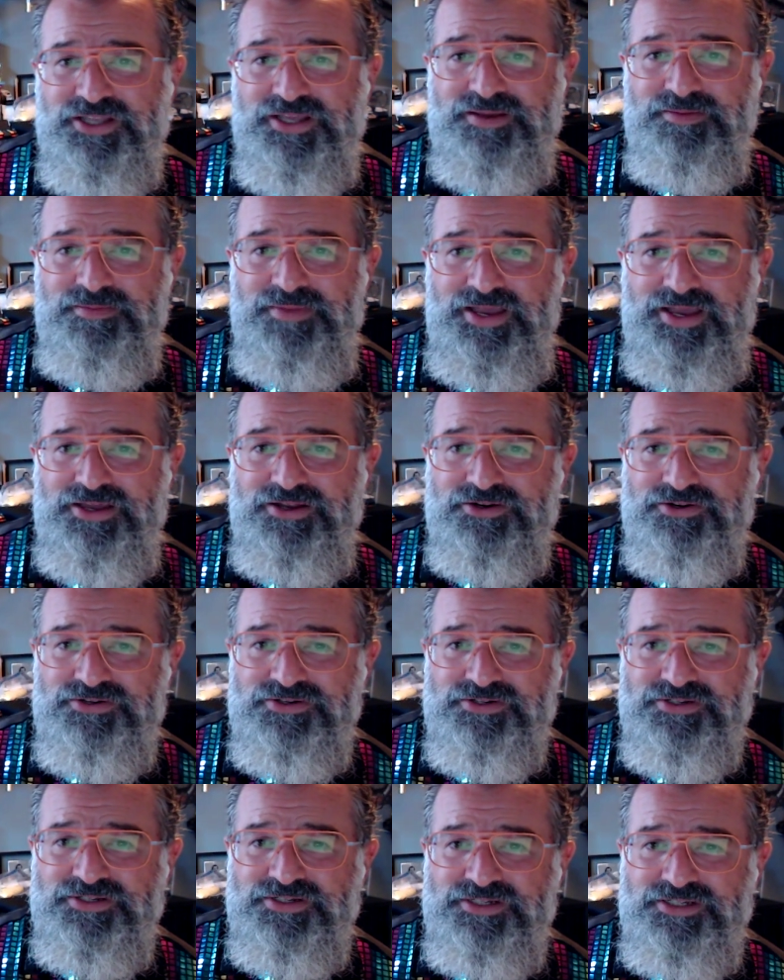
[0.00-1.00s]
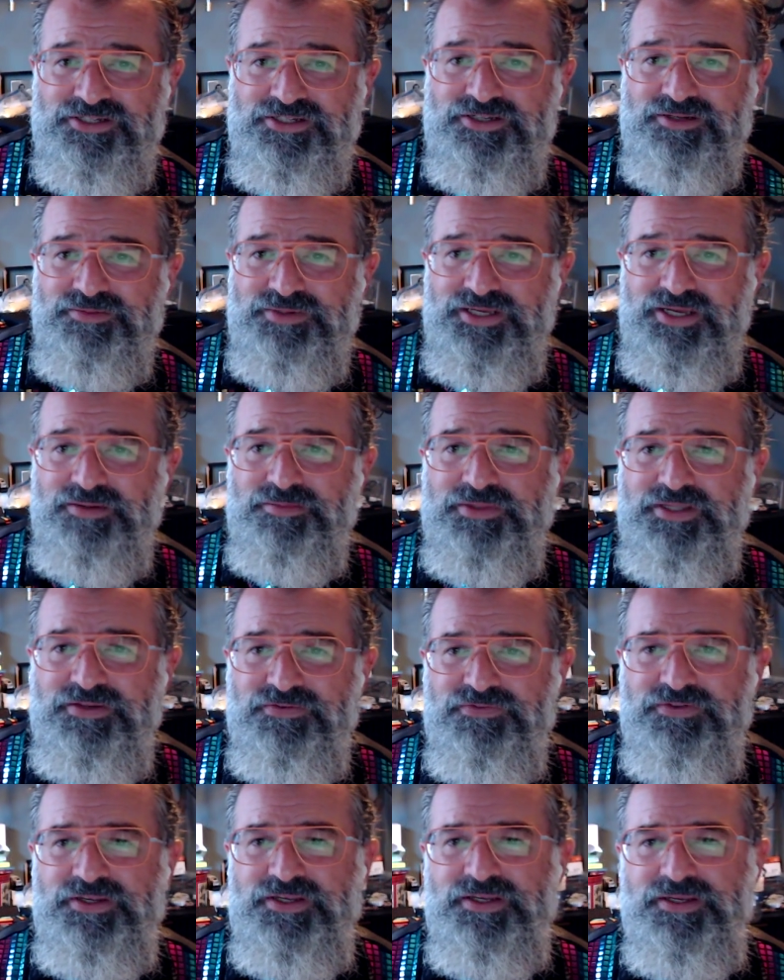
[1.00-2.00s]
that matters is to be
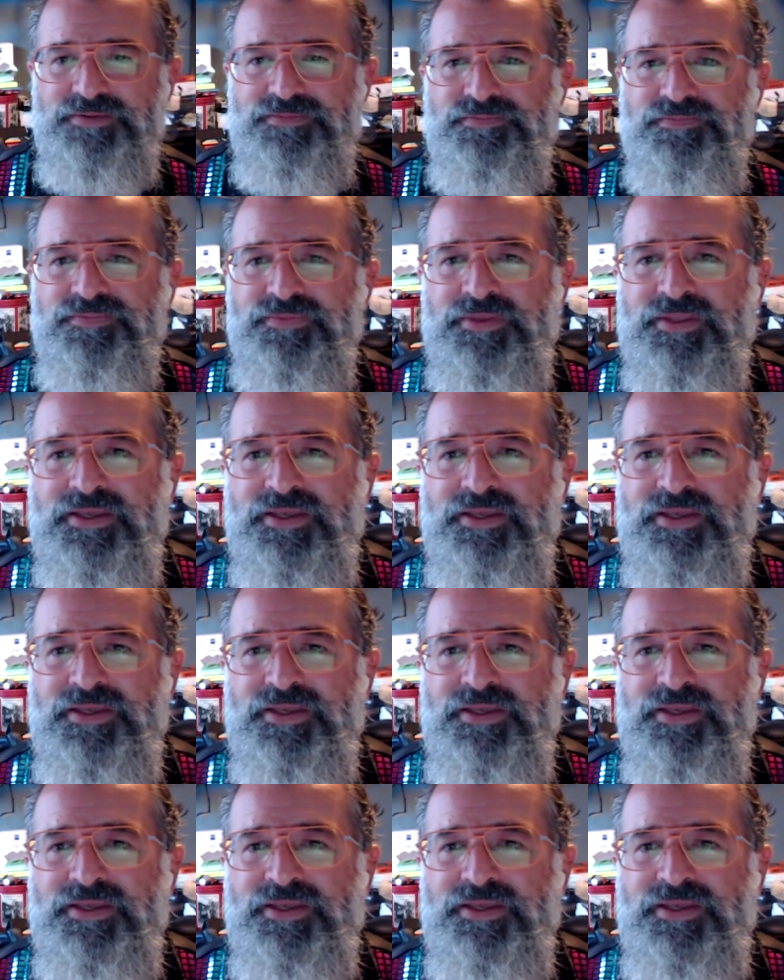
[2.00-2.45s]
uplifting,